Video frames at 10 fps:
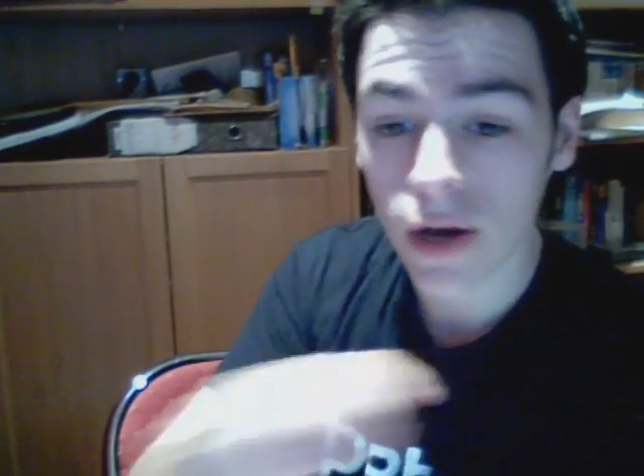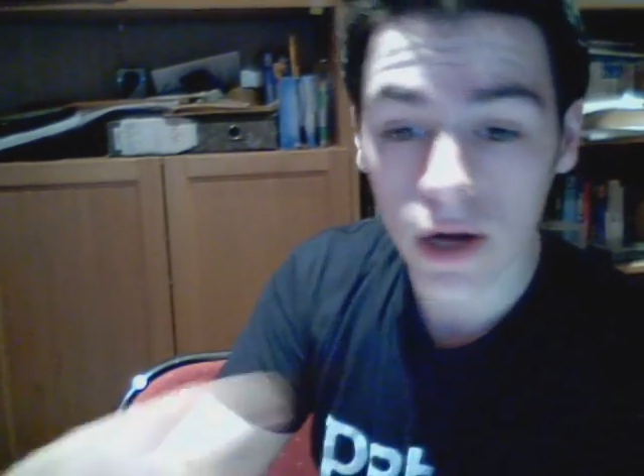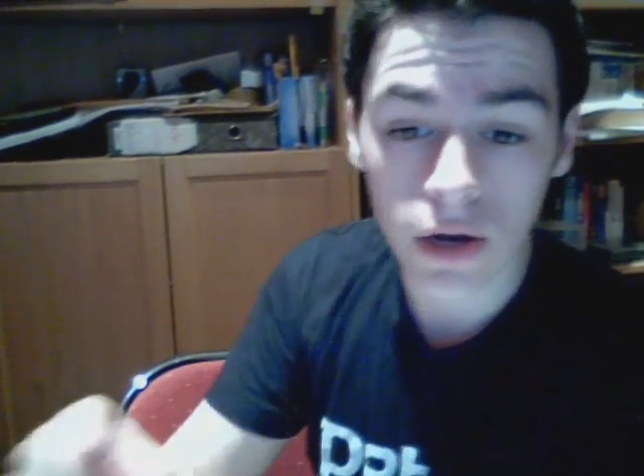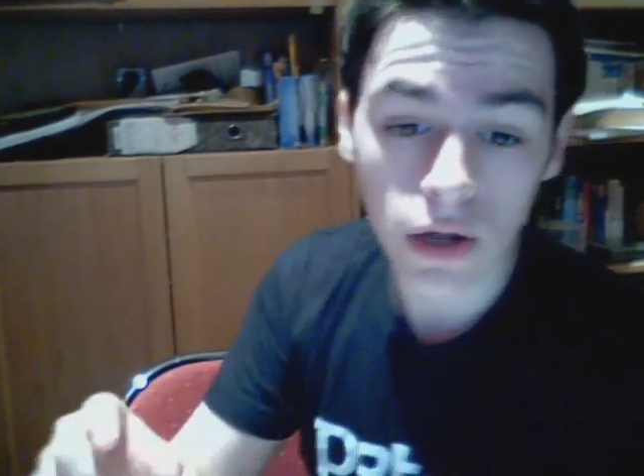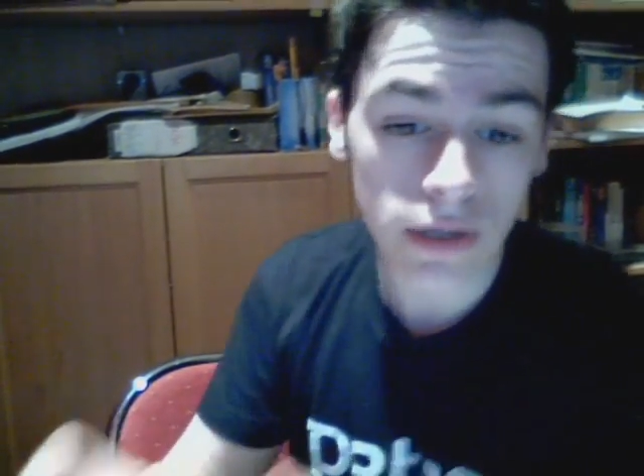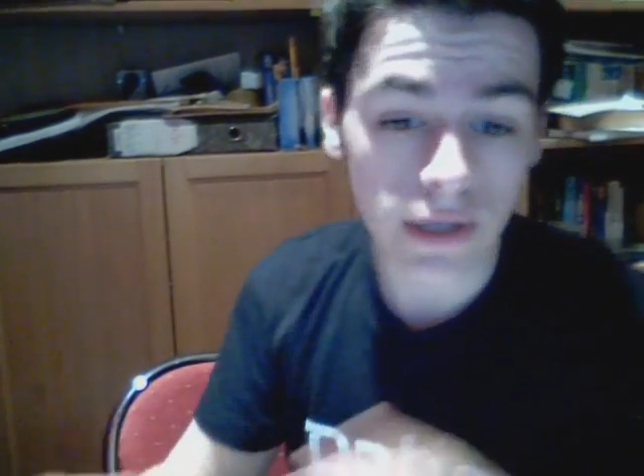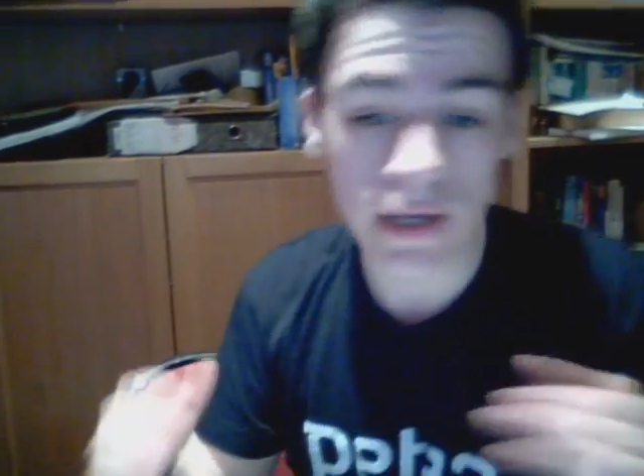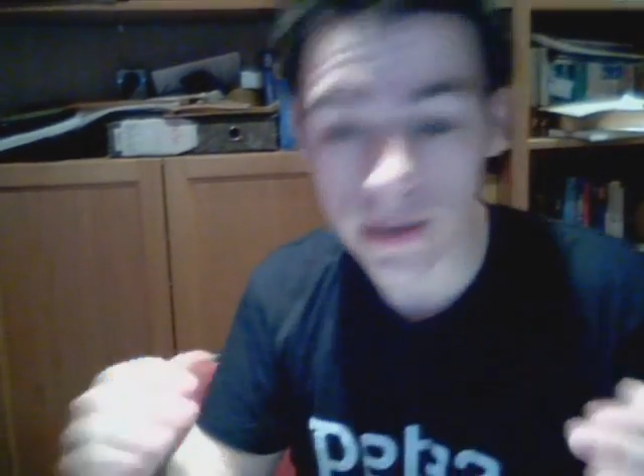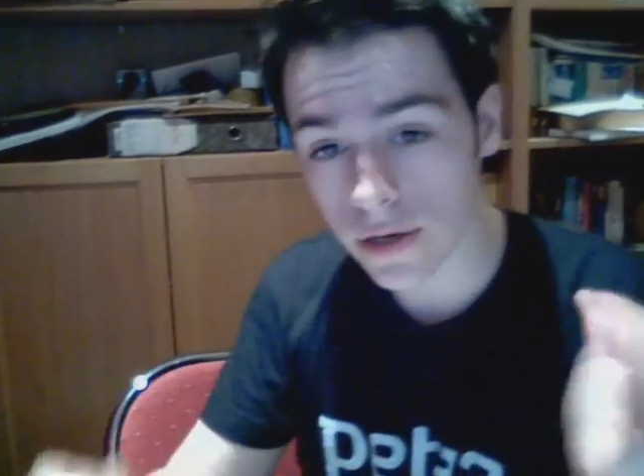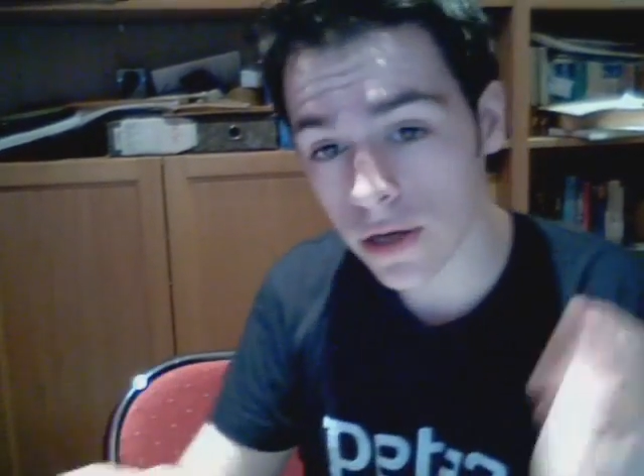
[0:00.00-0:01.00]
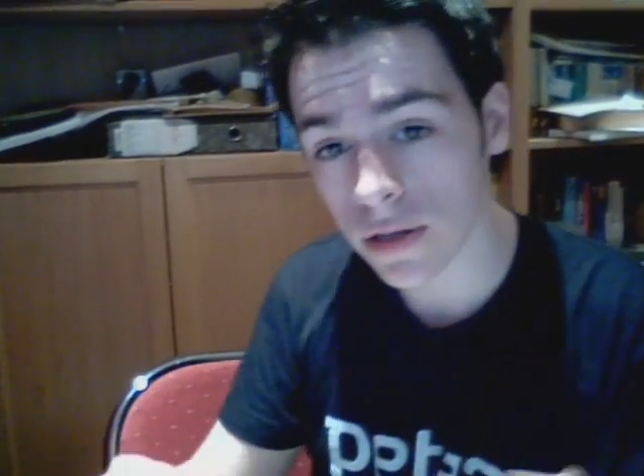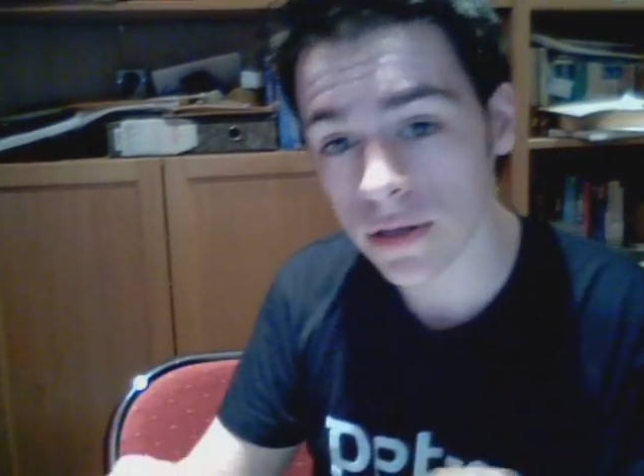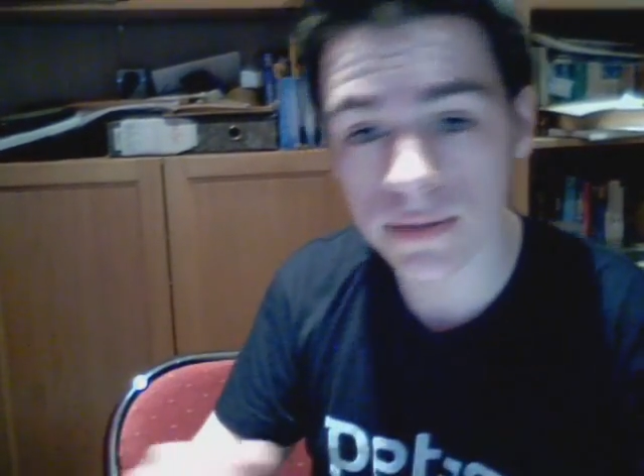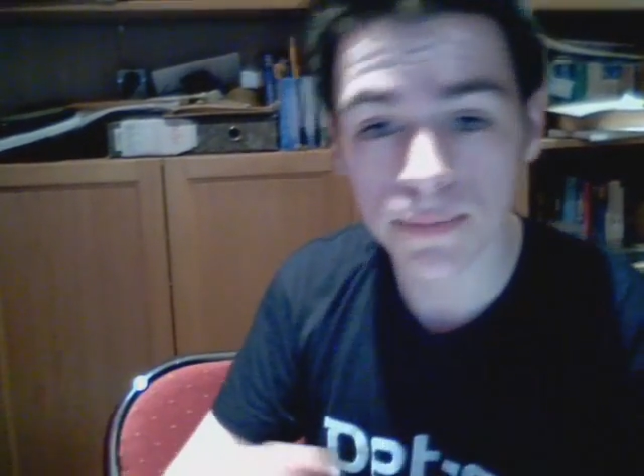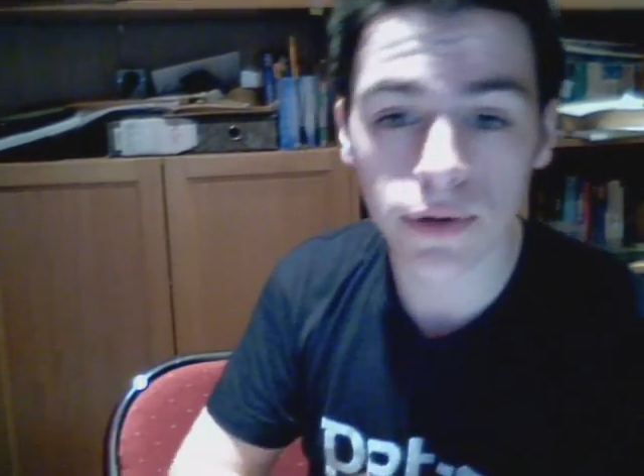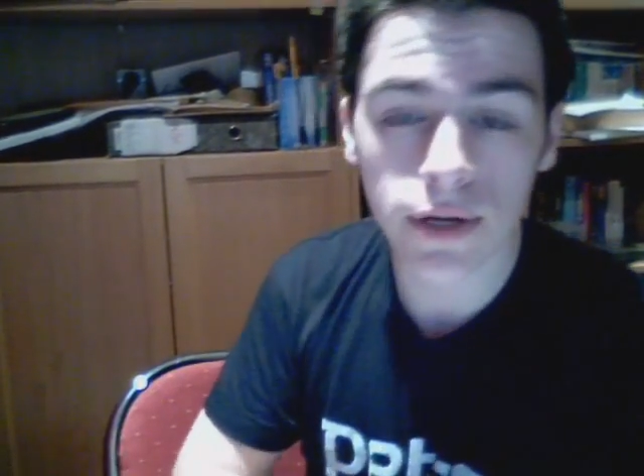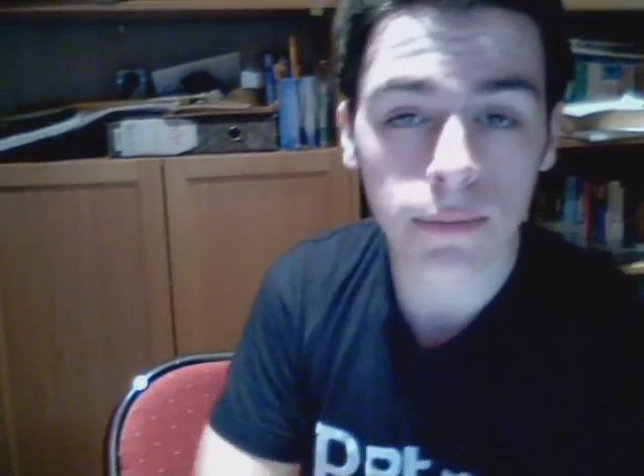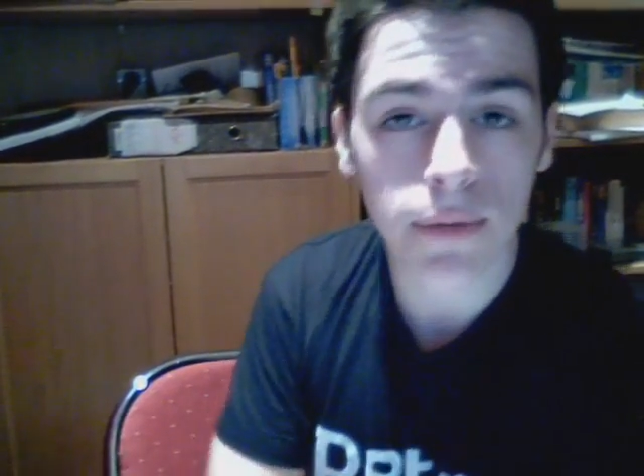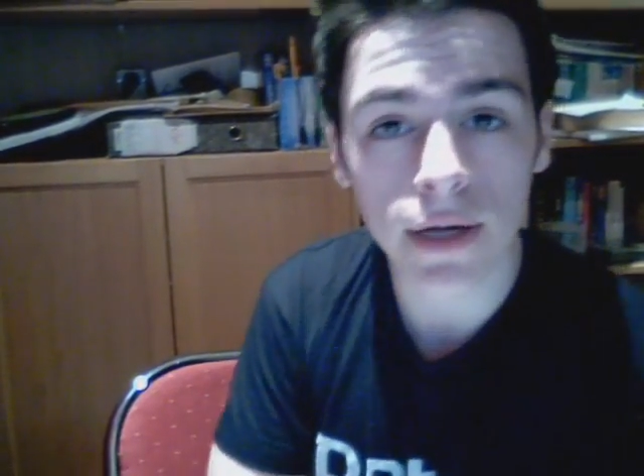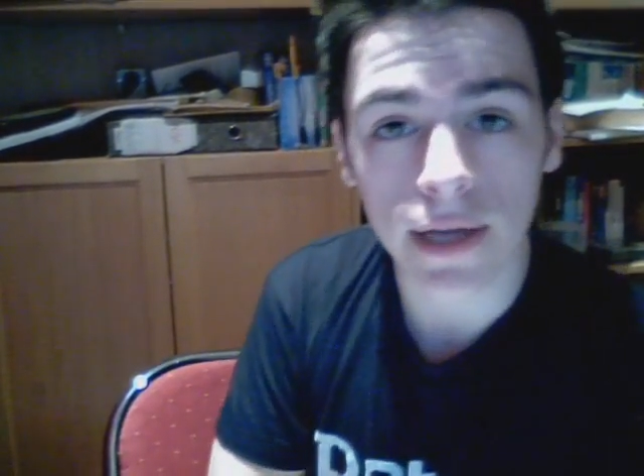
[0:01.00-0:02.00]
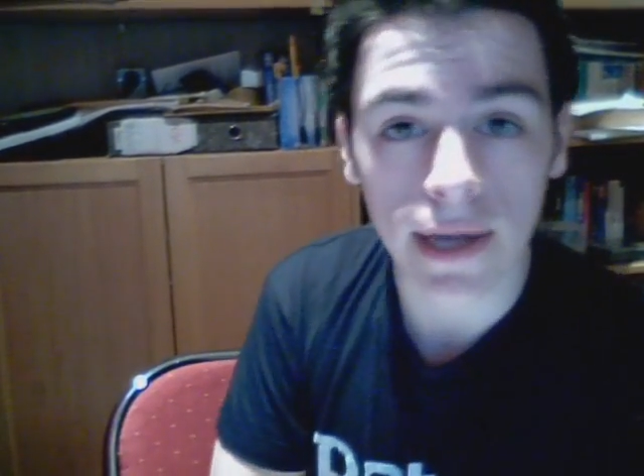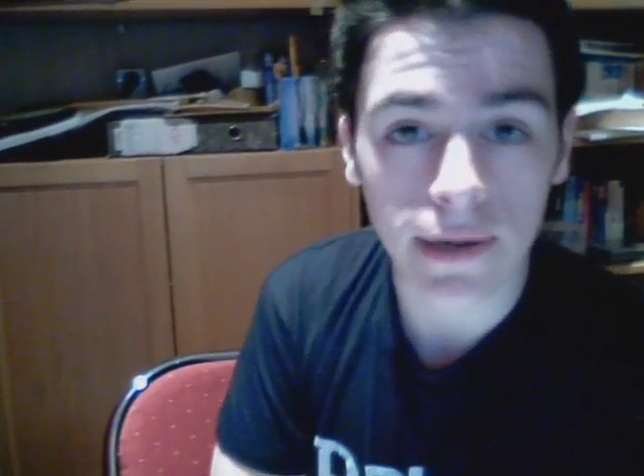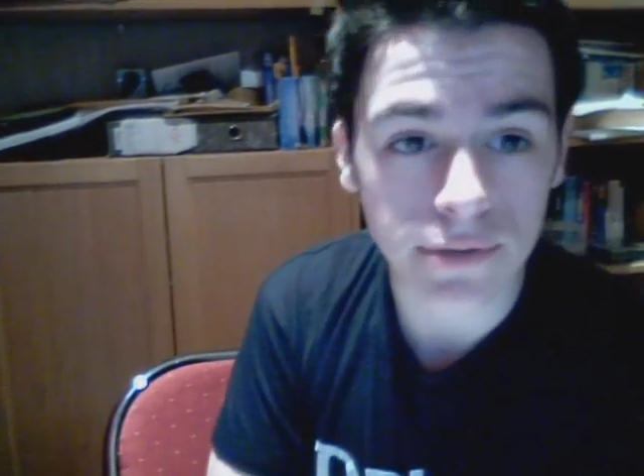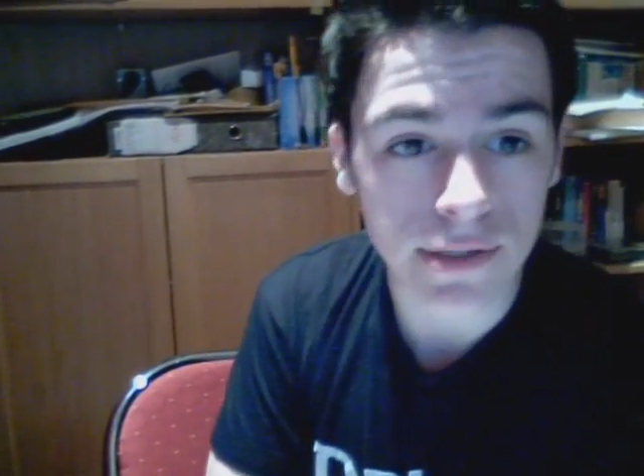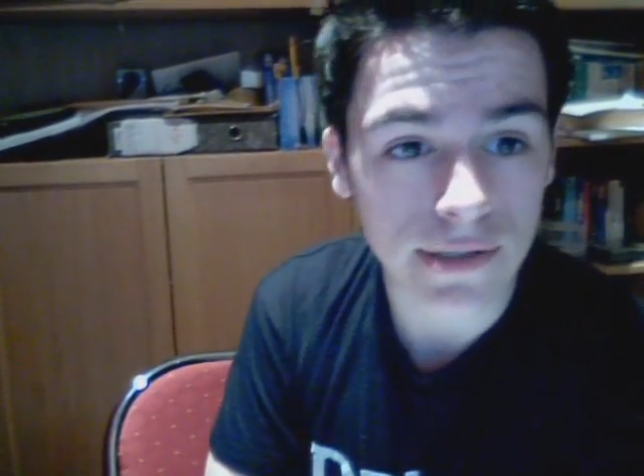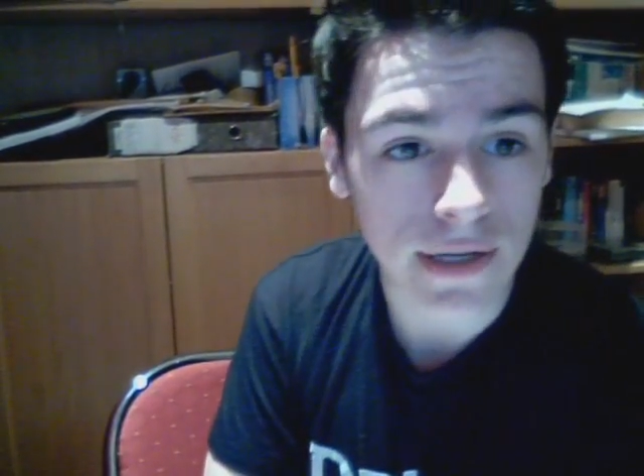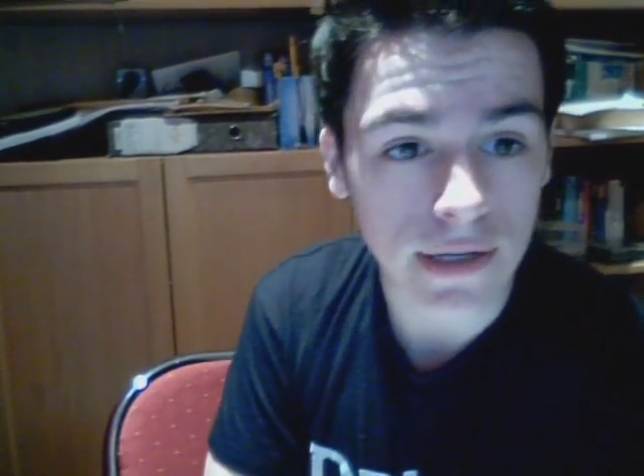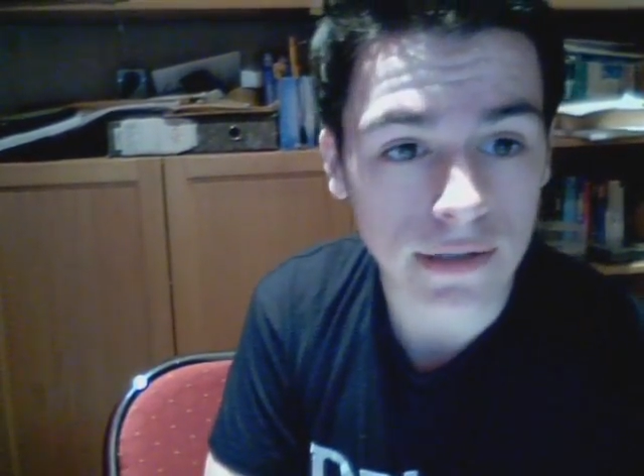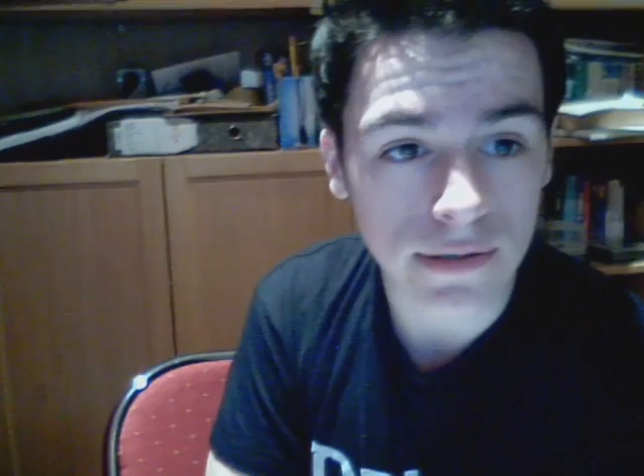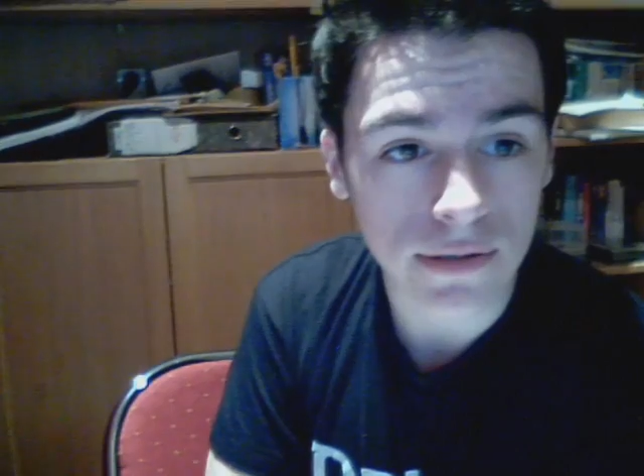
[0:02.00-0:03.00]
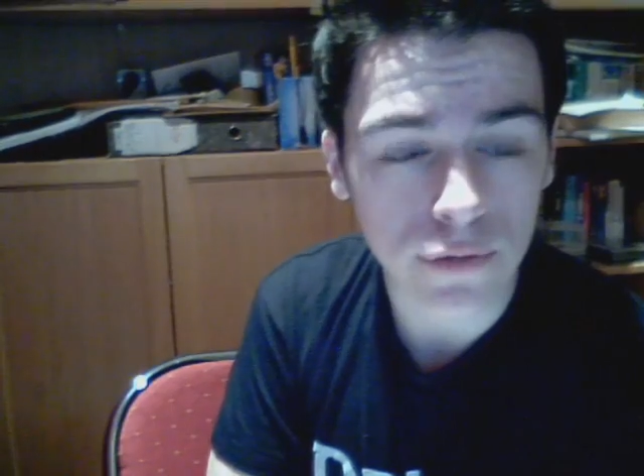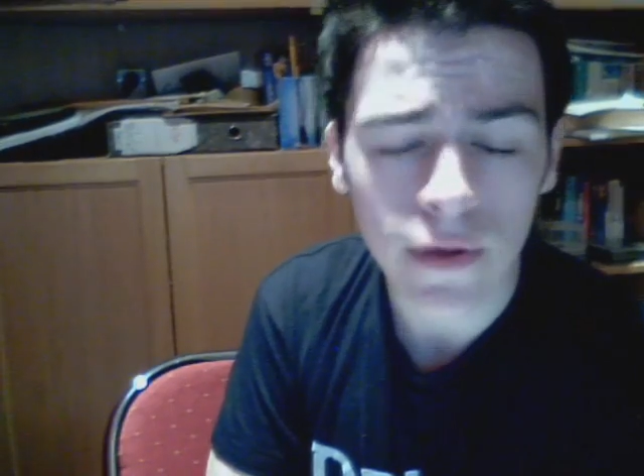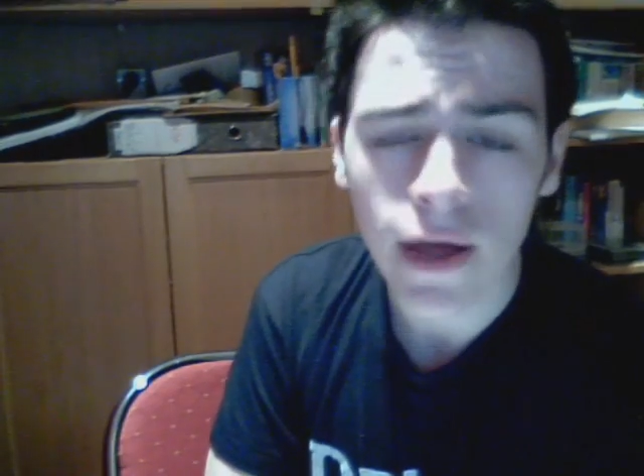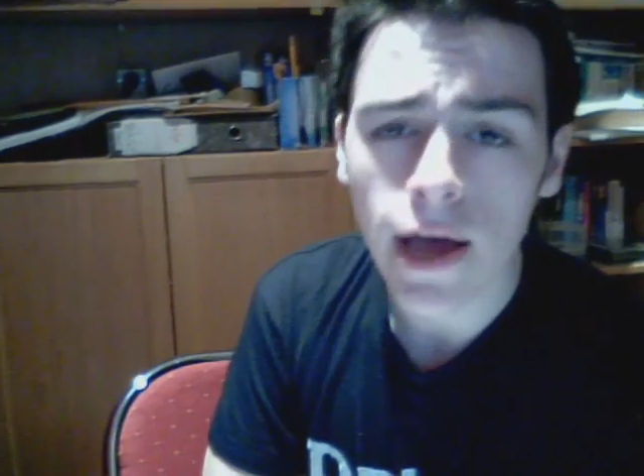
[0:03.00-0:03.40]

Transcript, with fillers: I log in and all this, put in my account details and stuff